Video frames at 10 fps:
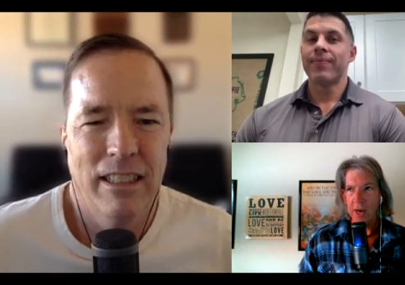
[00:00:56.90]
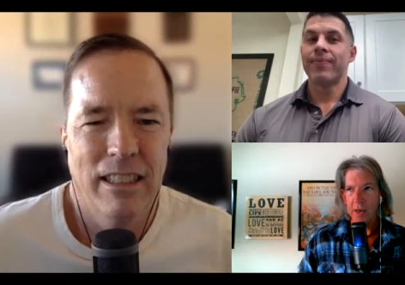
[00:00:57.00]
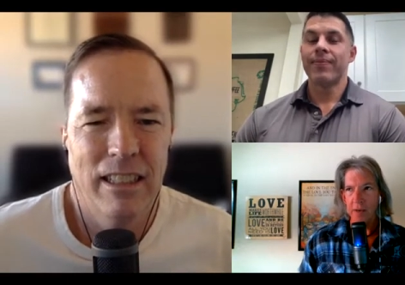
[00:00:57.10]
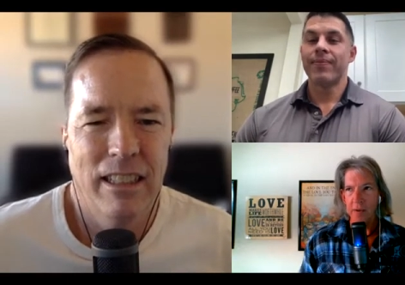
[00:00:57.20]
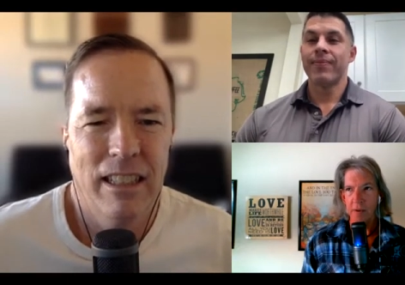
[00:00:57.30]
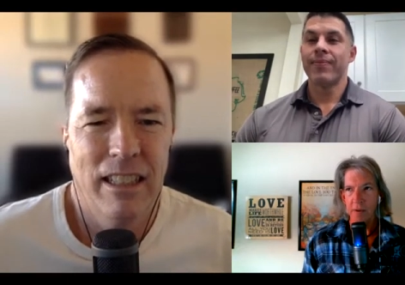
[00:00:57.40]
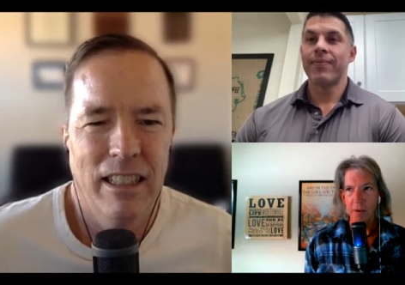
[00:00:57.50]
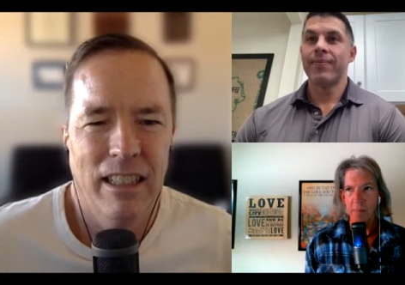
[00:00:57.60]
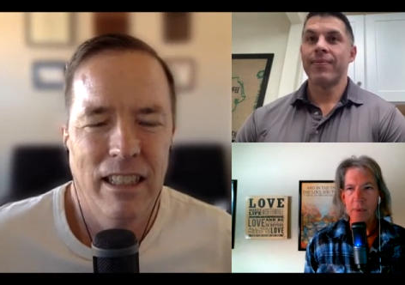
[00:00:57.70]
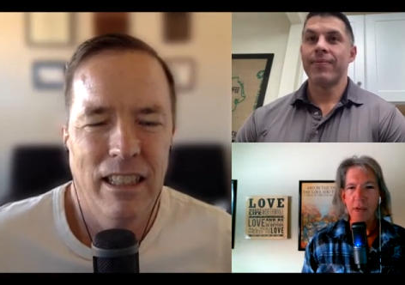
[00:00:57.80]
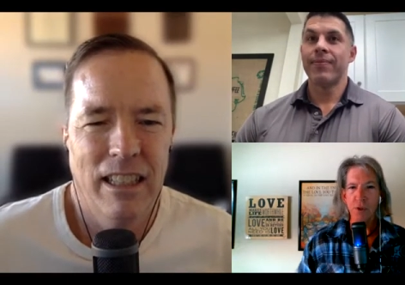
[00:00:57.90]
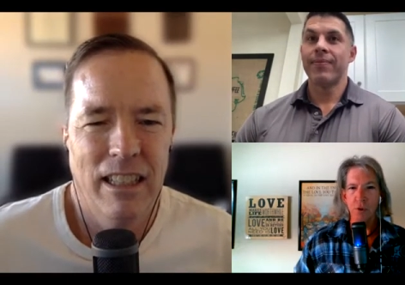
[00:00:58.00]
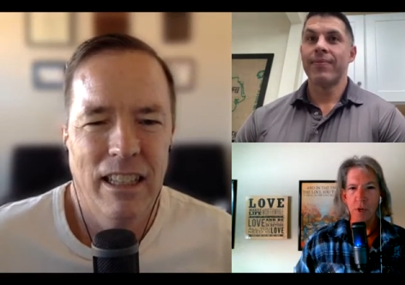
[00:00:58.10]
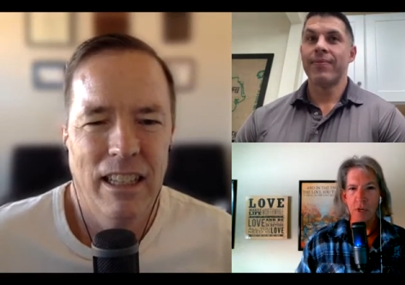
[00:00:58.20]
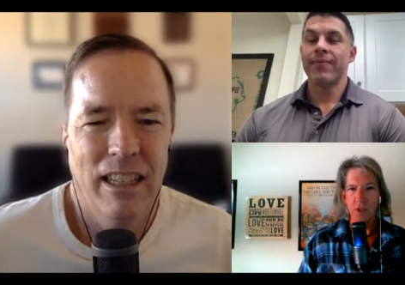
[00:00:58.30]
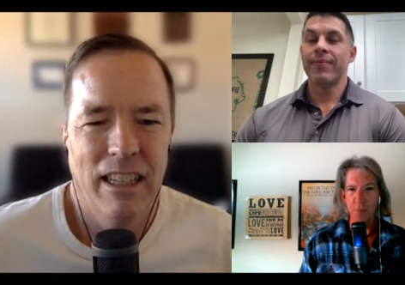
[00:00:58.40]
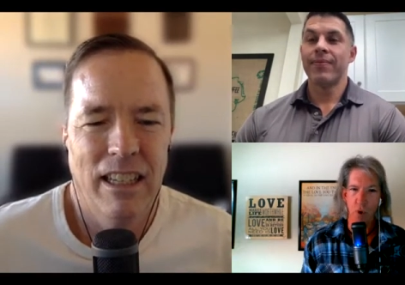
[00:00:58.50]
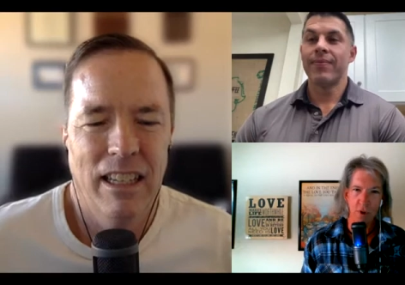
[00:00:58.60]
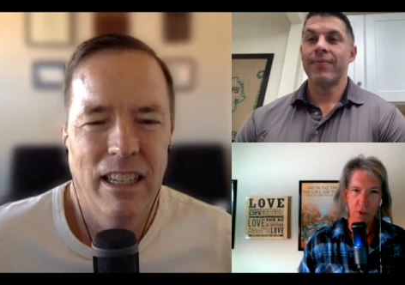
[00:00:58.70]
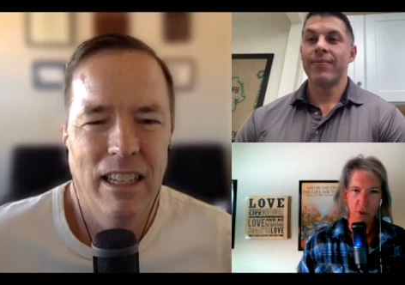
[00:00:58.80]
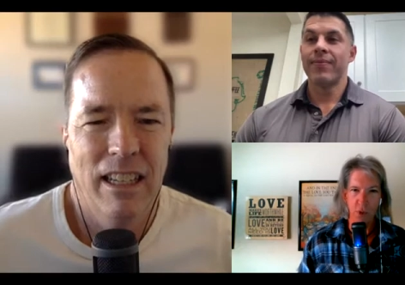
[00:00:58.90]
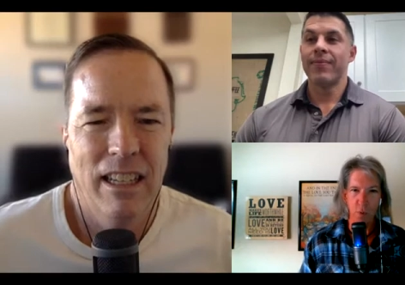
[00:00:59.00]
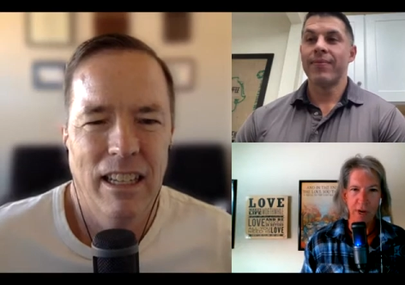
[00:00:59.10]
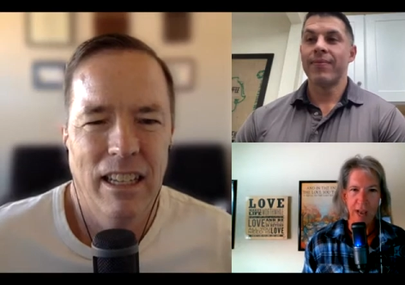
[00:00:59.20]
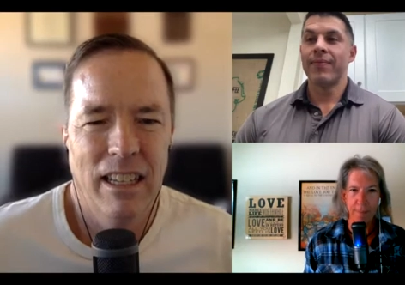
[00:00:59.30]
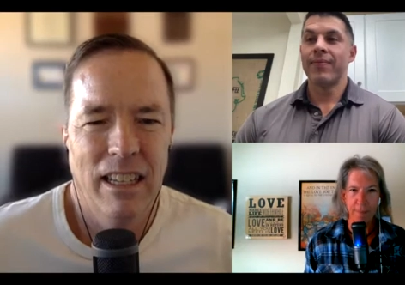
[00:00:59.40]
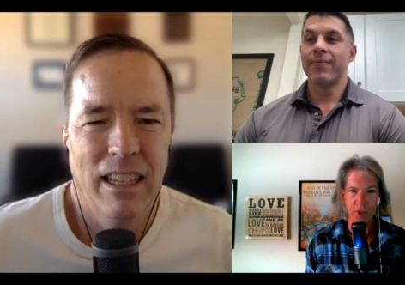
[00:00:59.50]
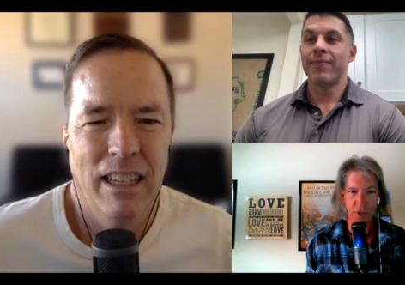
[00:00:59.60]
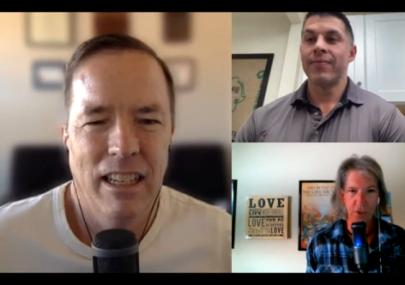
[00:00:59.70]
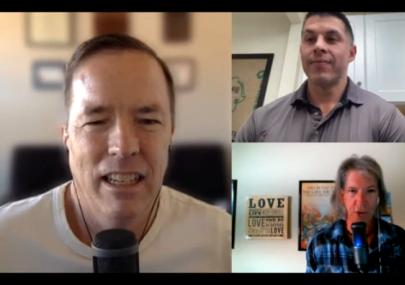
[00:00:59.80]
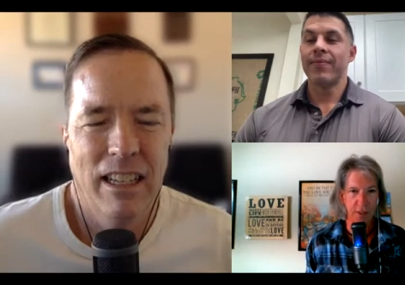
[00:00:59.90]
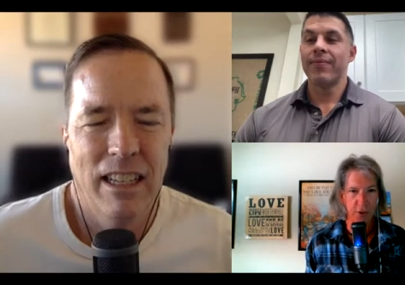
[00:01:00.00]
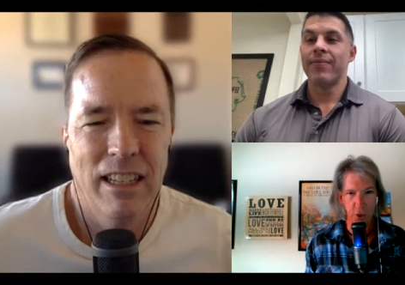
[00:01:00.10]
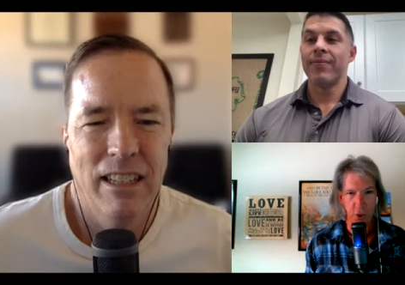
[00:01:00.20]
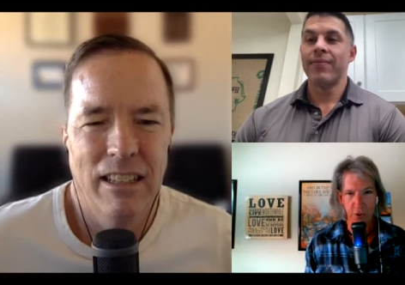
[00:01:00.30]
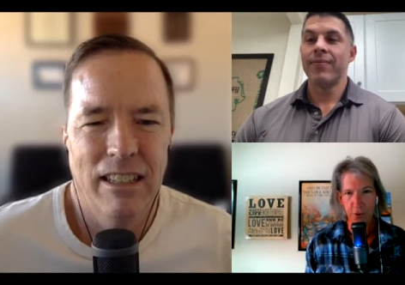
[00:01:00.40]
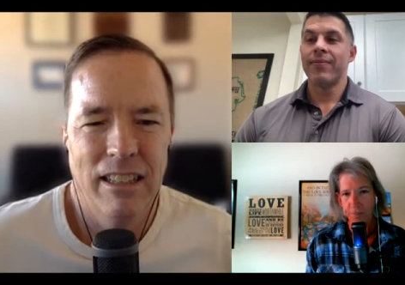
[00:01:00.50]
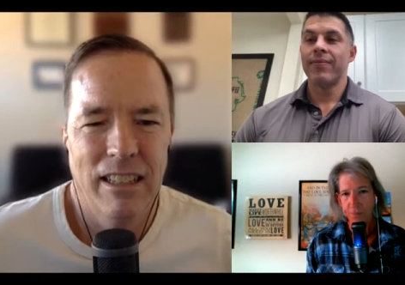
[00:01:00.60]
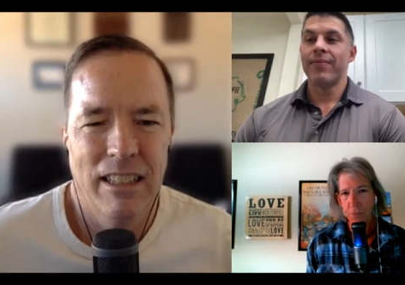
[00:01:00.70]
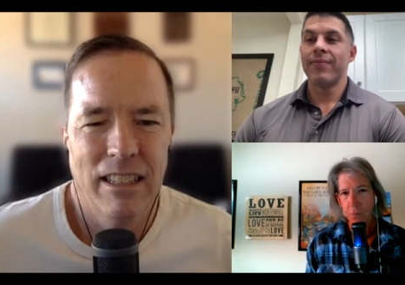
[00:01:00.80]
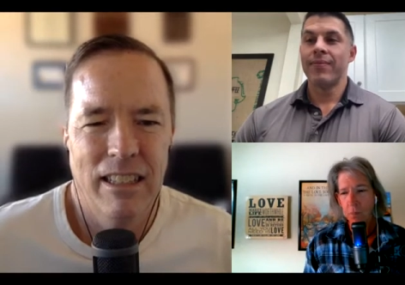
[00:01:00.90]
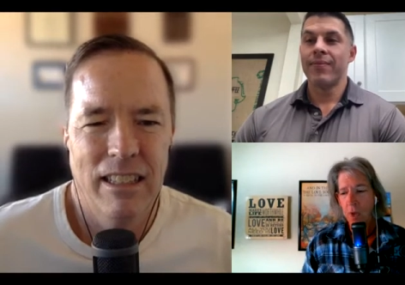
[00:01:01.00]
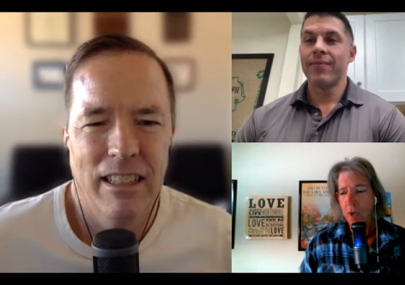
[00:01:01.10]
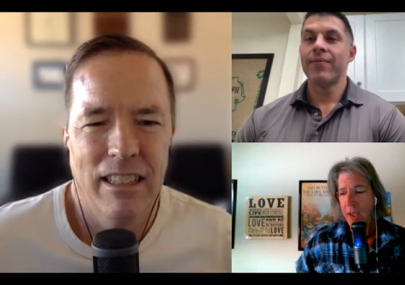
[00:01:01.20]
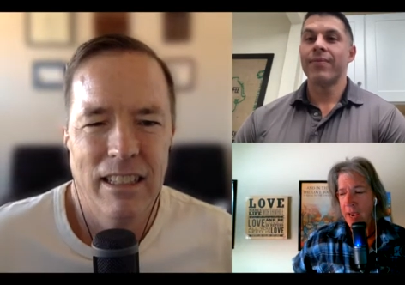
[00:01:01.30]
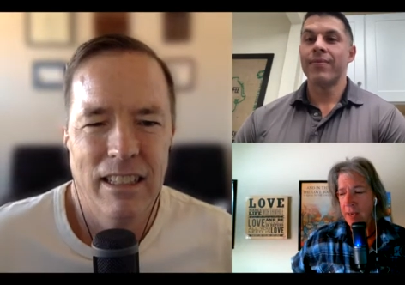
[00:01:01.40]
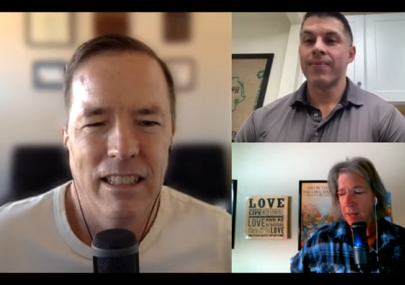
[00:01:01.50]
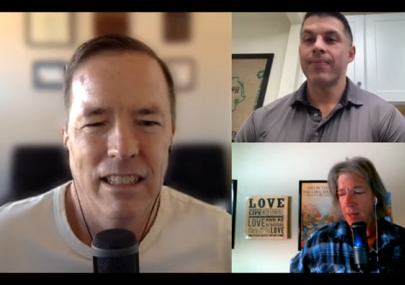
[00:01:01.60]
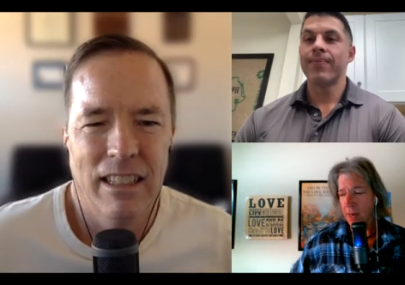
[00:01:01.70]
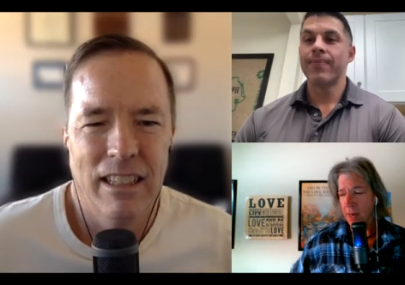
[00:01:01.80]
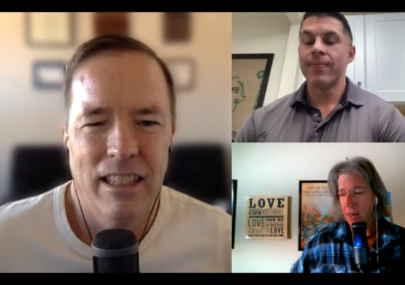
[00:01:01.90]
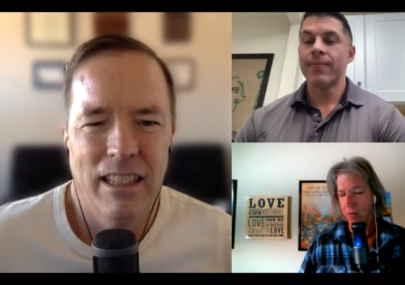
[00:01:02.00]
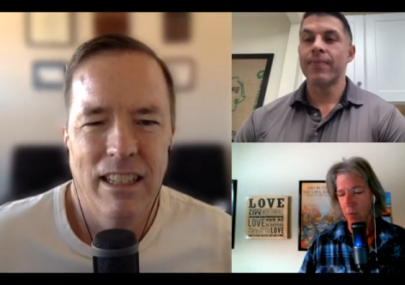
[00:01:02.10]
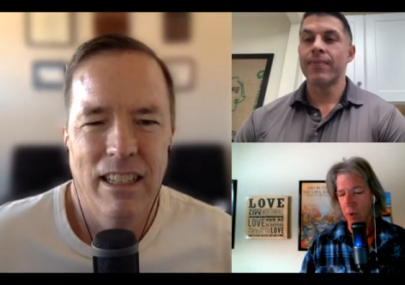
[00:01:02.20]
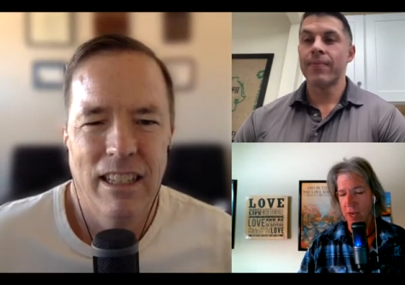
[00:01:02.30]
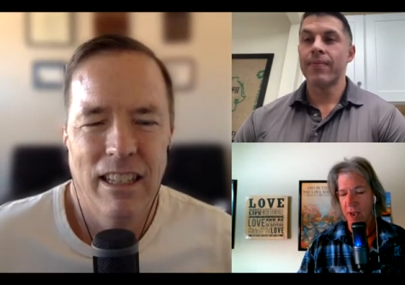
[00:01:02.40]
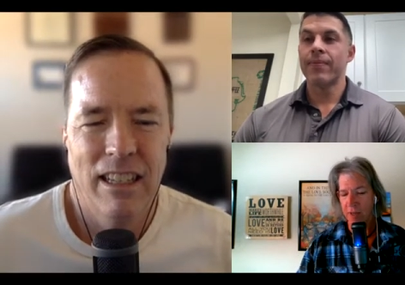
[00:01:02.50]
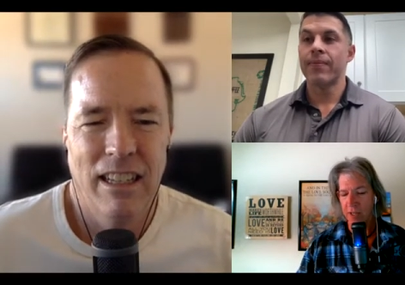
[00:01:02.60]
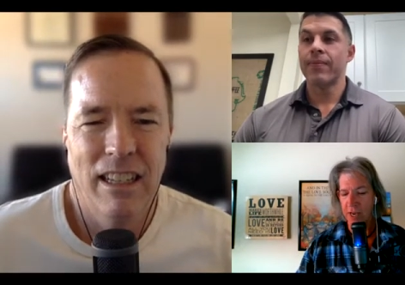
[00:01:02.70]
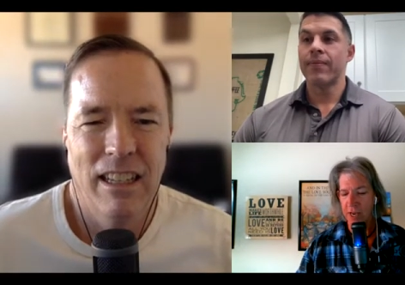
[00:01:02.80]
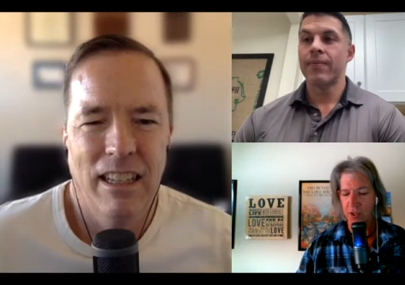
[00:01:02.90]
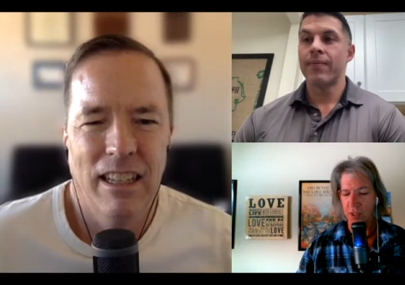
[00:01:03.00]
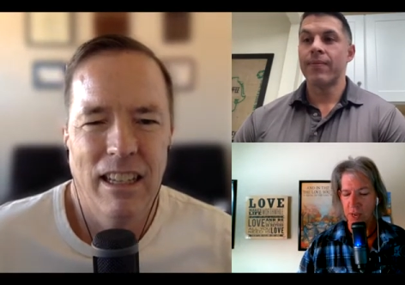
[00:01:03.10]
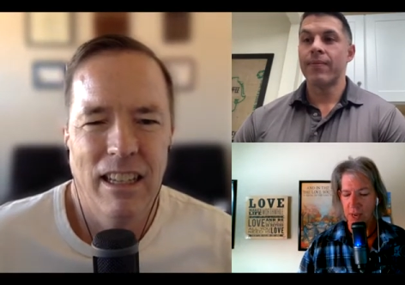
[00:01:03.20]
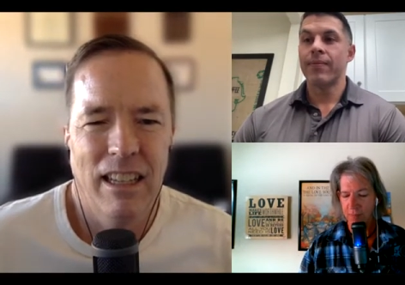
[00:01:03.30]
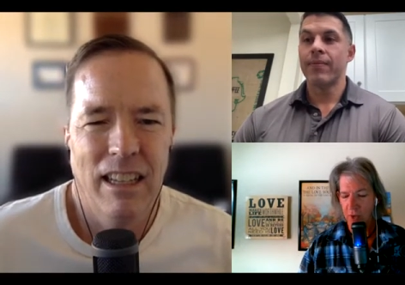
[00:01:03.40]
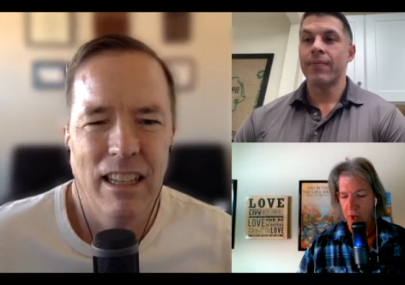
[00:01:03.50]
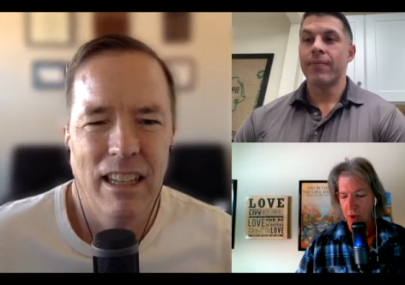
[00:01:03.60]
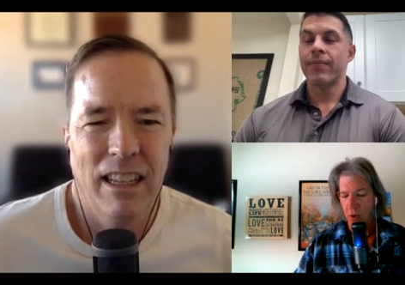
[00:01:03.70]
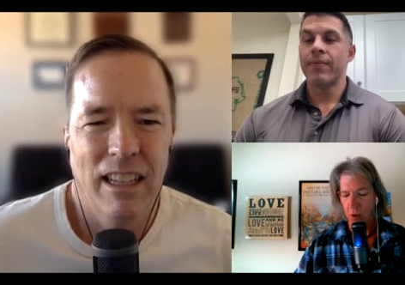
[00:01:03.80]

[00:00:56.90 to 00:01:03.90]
Speaker 1: uh, ministry is more than just what happens inside the church. And uh, we have a guest today